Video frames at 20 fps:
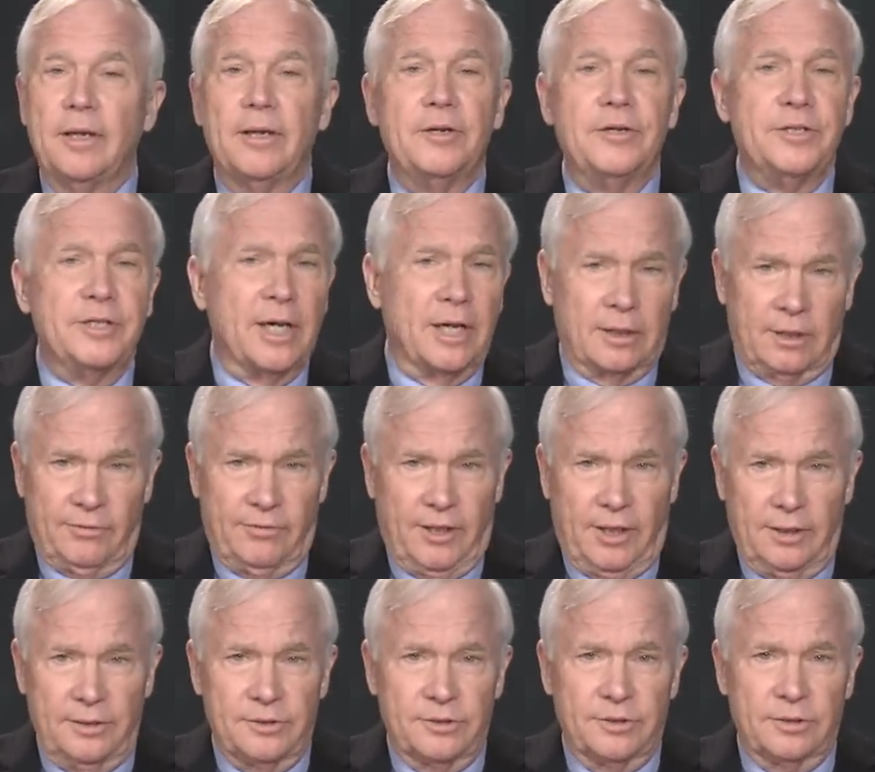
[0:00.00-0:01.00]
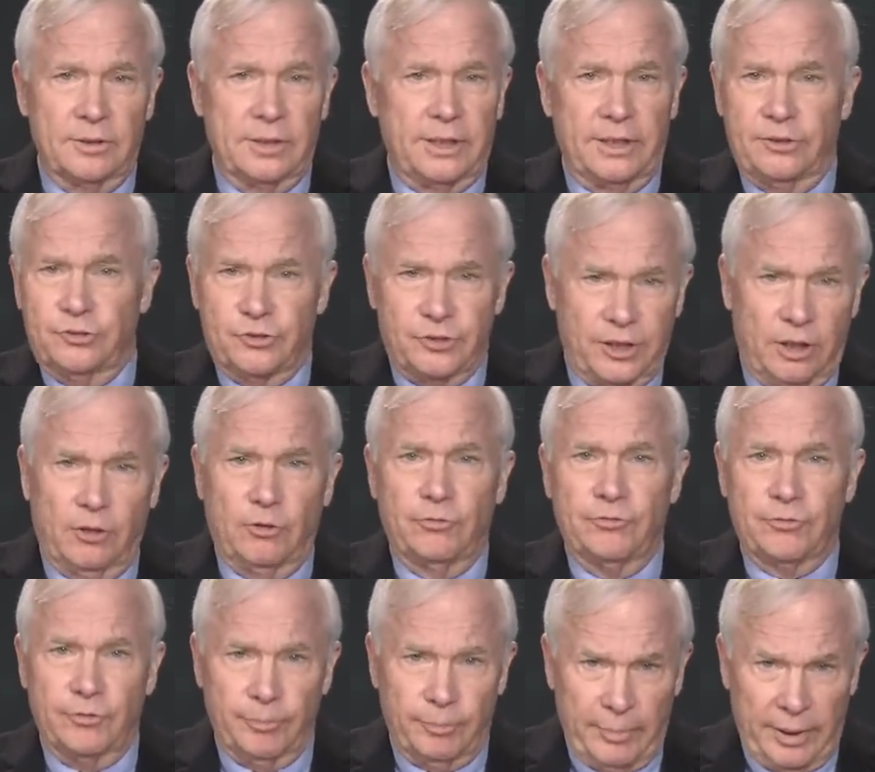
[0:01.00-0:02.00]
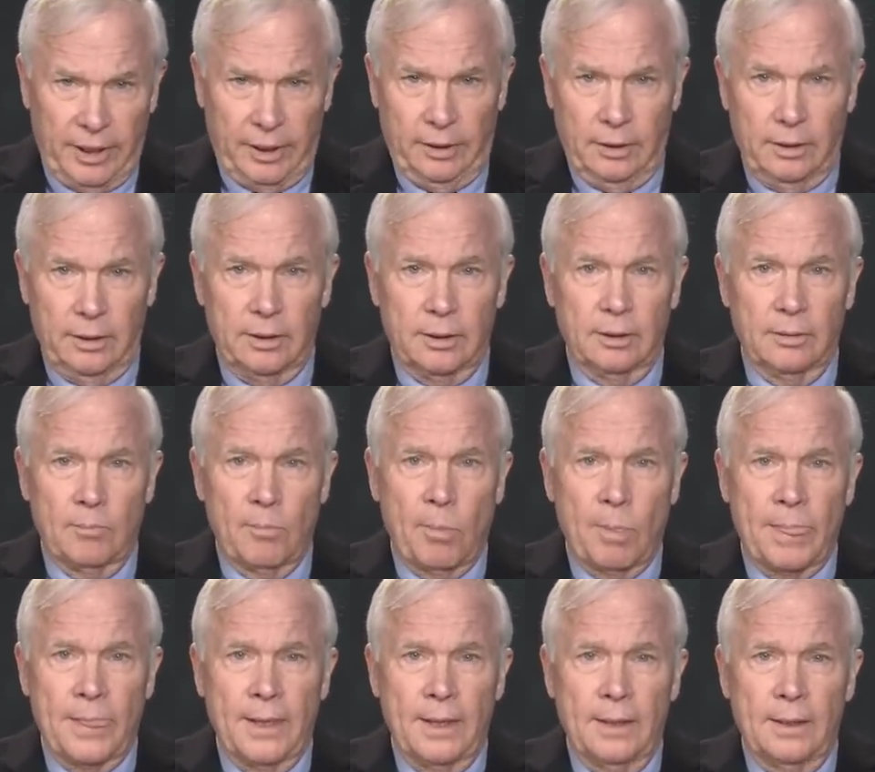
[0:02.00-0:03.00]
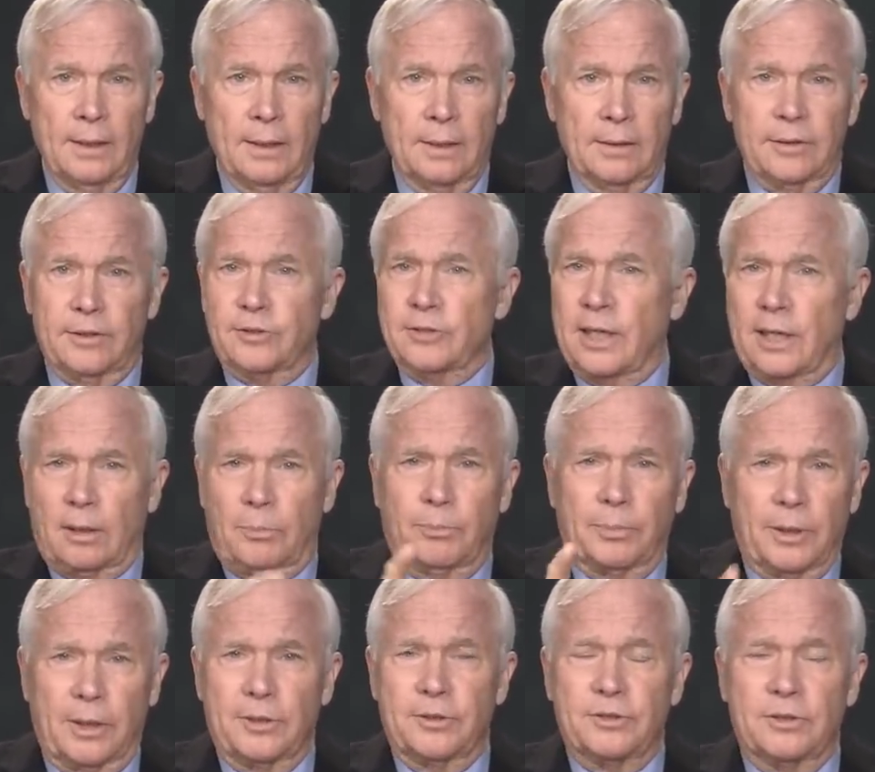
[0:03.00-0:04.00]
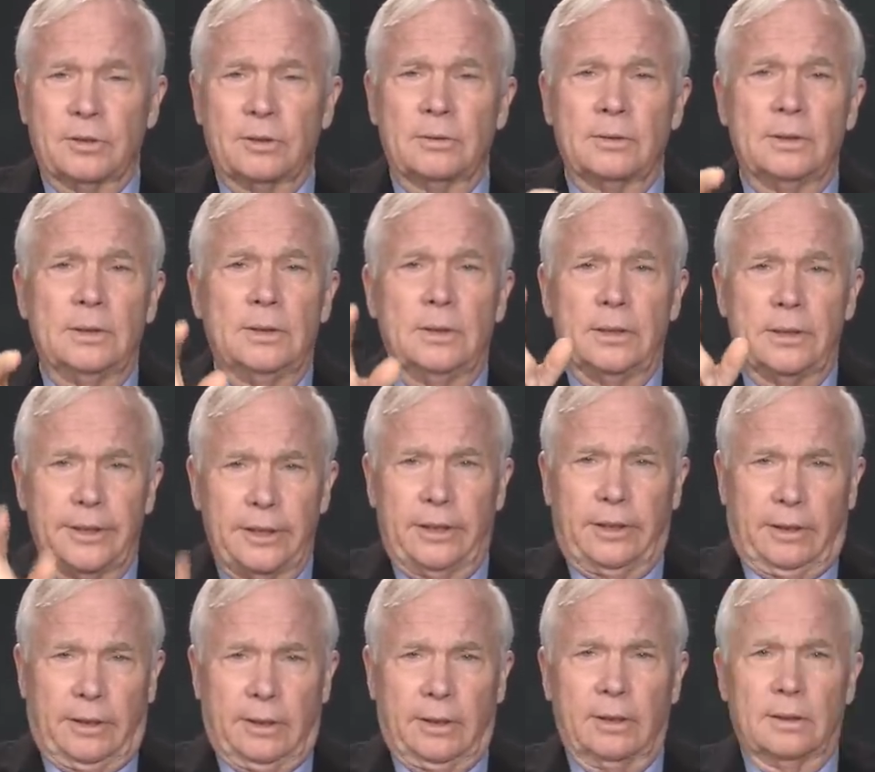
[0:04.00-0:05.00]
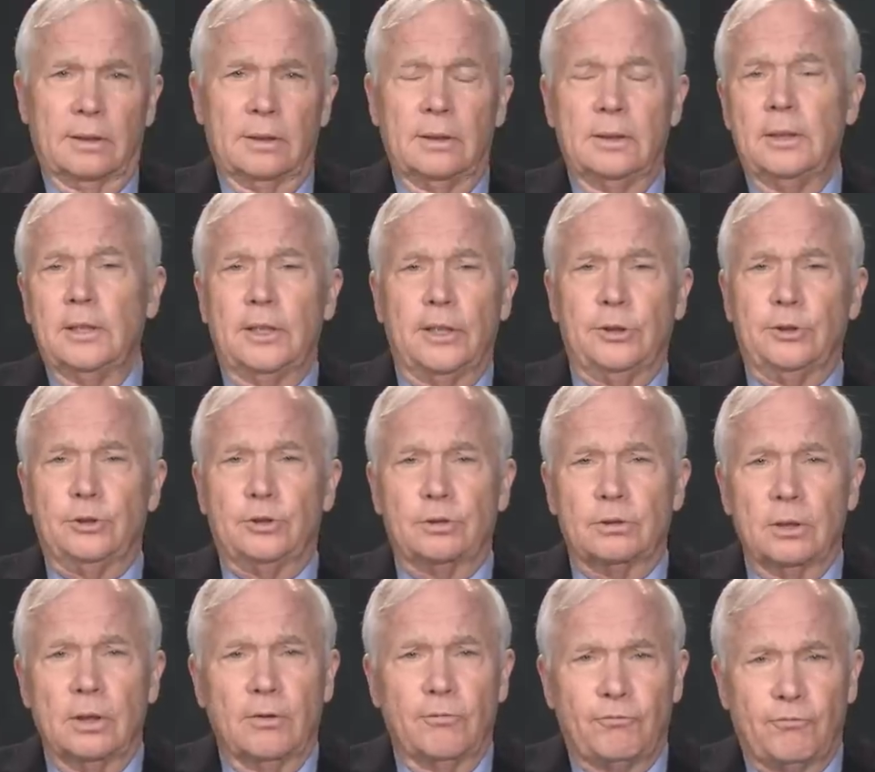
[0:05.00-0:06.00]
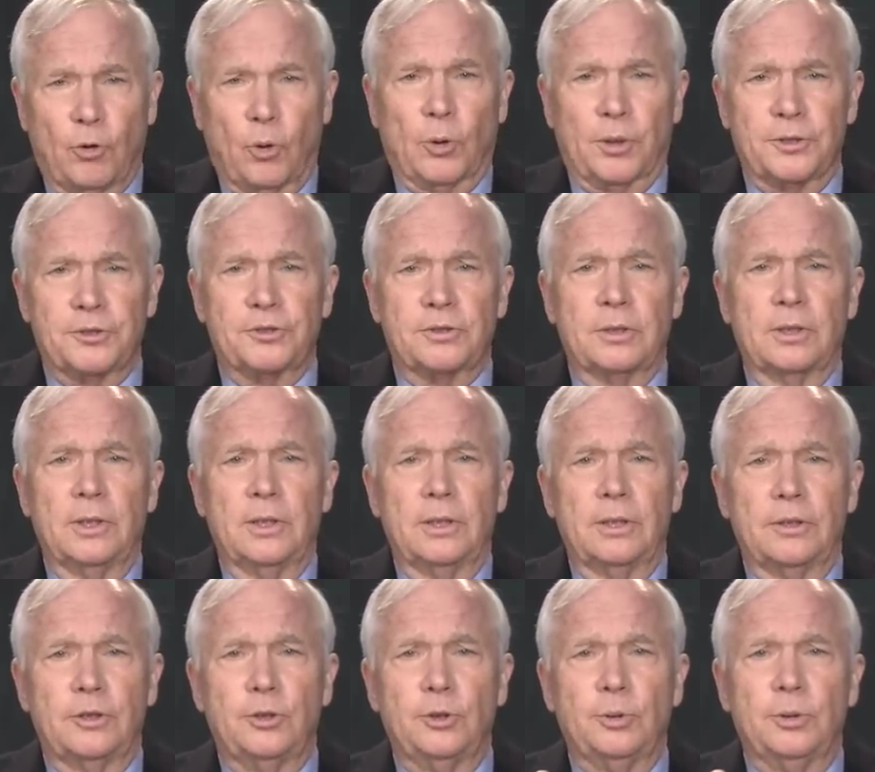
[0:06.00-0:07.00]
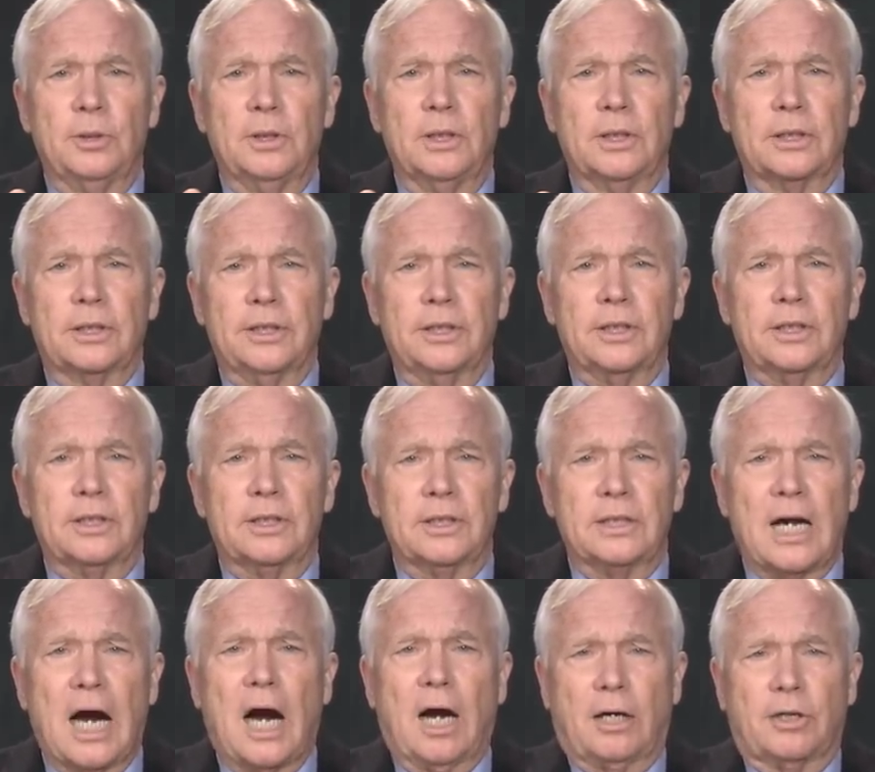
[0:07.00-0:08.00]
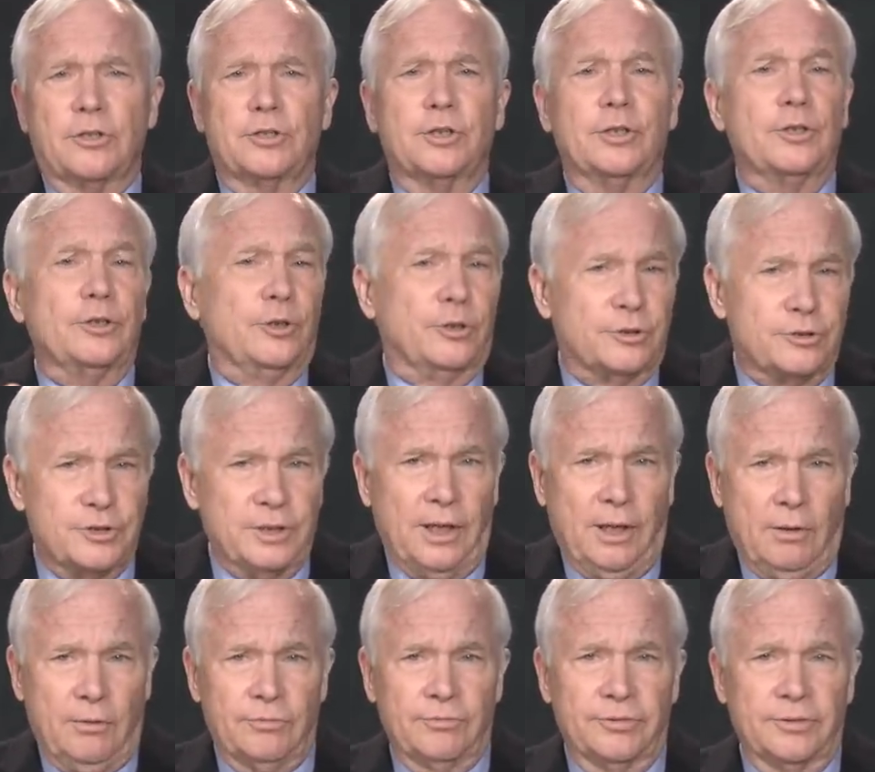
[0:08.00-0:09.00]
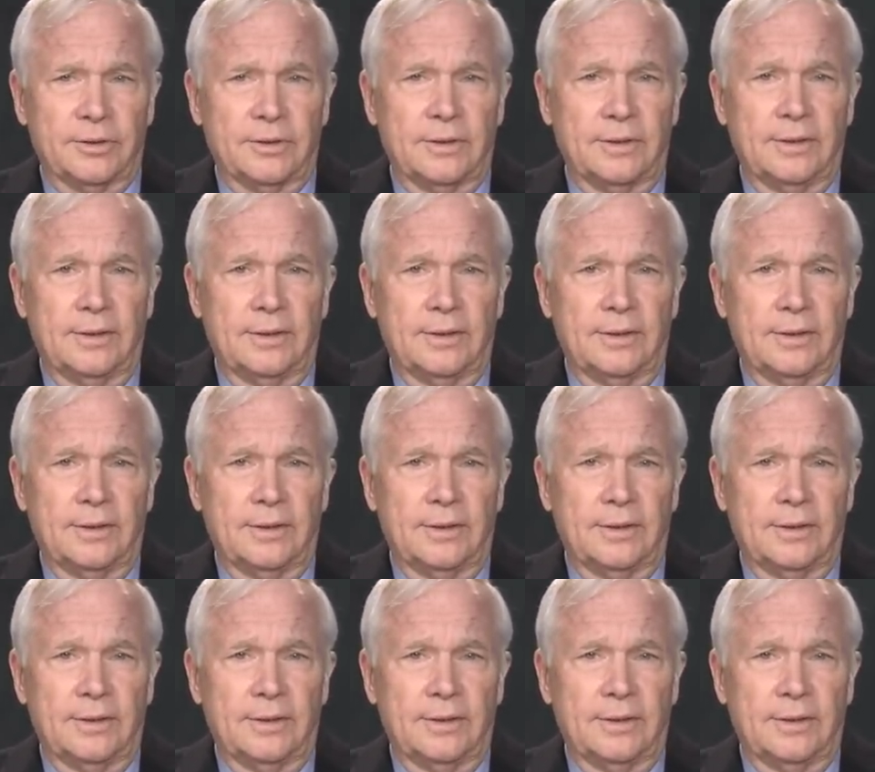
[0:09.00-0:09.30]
None of us is self-made. There's not a person here who's forced to concoct yourself.